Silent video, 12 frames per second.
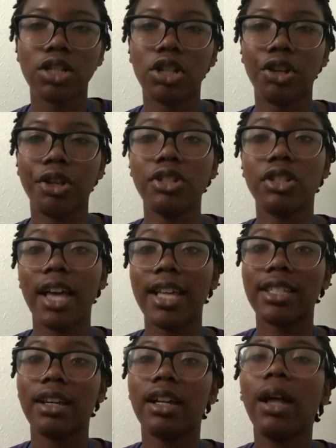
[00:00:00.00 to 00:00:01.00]
So
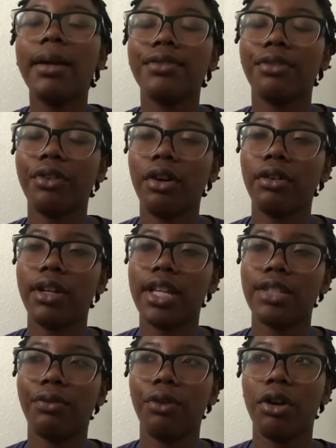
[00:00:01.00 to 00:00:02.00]
that's the club
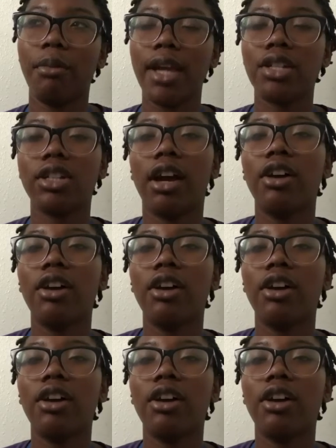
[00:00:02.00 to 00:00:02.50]
that's for your major.